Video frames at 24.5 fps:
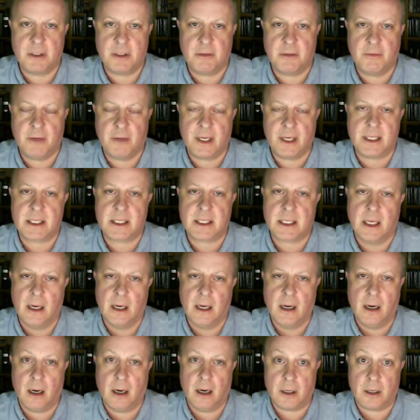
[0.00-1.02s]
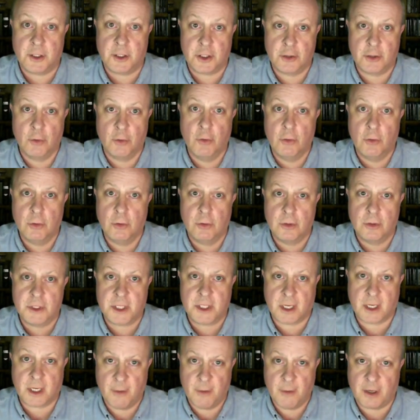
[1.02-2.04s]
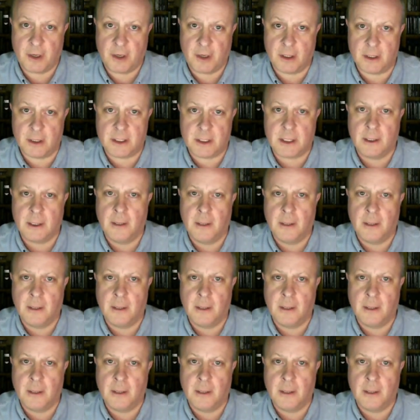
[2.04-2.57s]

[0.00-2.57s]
to face are so significant